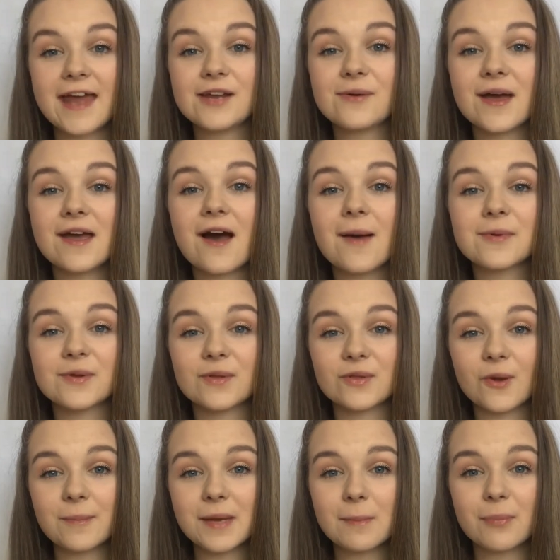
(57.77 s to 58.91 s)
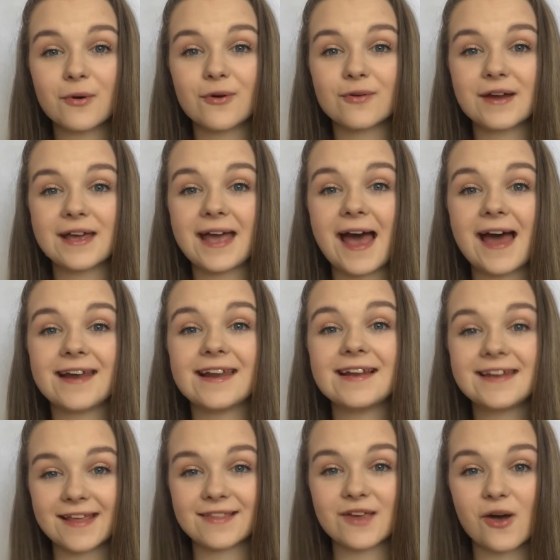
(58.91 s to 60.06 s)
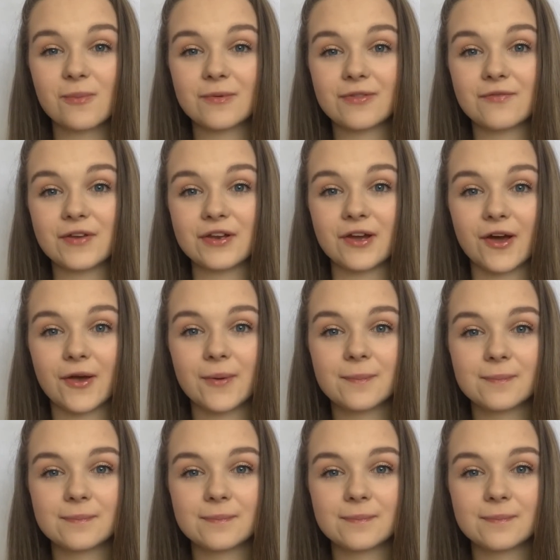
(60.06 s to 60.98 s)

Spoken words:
Anyway, I'm gonna stop being boring and let's get on with the video.